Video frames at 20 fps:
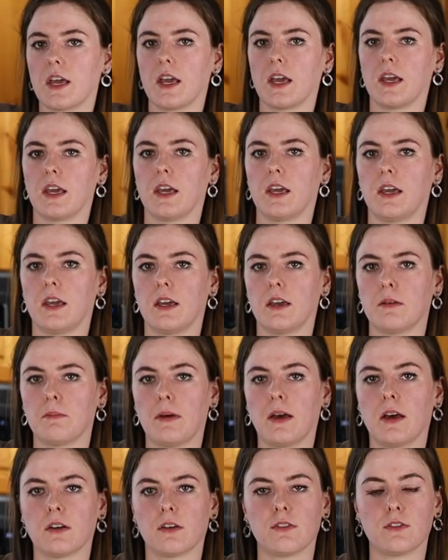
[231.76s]
a
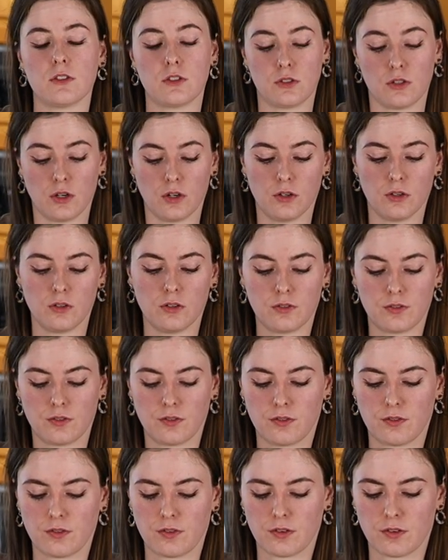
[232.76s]
pan on the
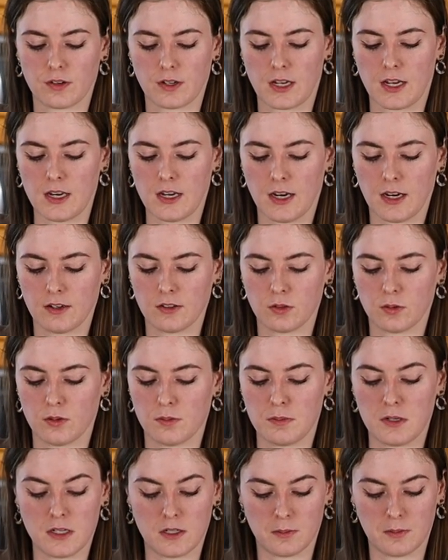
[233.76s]
stove, heating to a
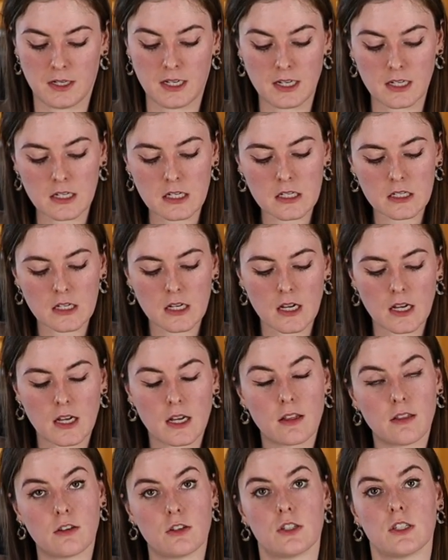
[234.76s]
medium heat.
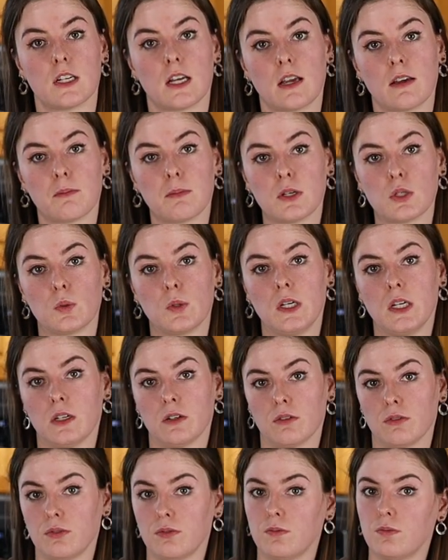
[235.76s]
This should take
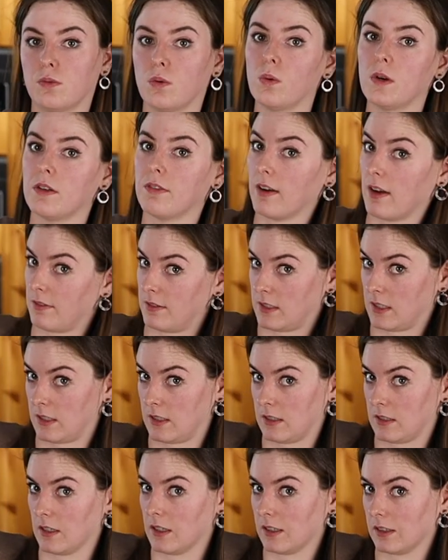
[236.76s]
between 45 and
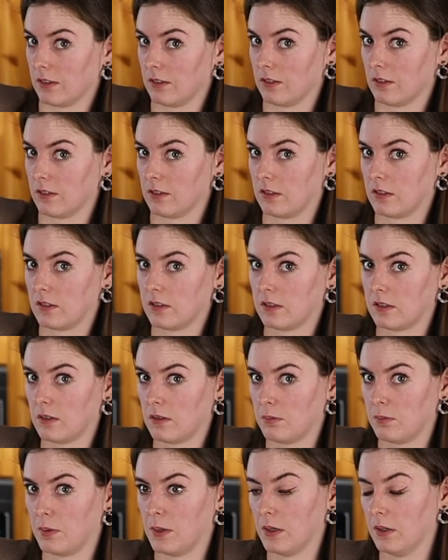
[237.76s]
60 seconds
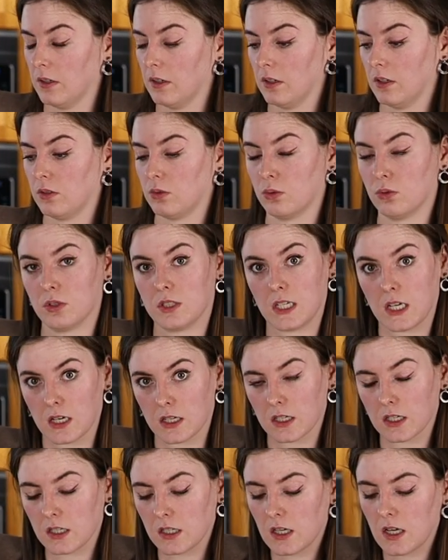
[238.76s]
per
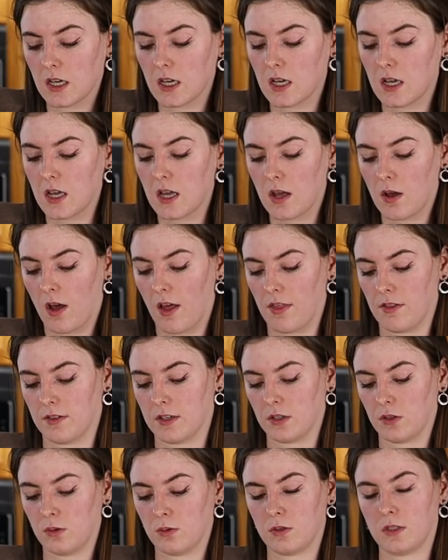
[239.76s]
tortilla
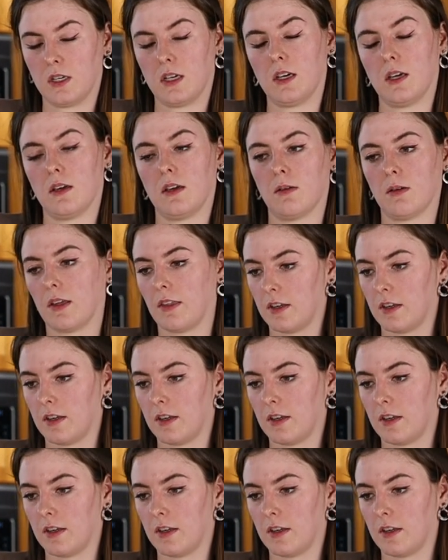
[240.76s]
until you see, I